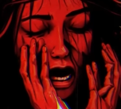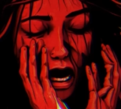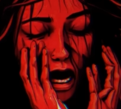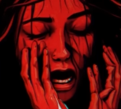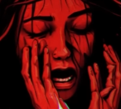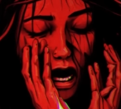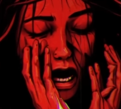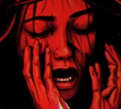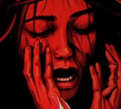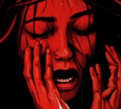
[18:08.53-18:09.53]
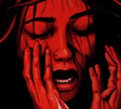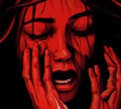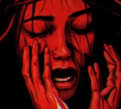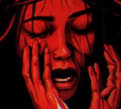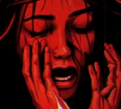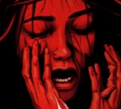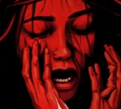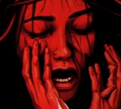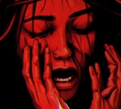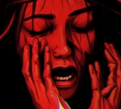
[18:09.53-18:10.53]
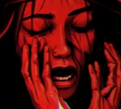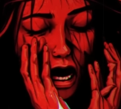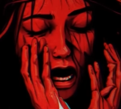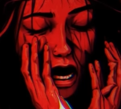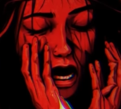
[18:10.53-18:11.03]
She turned and ran back inside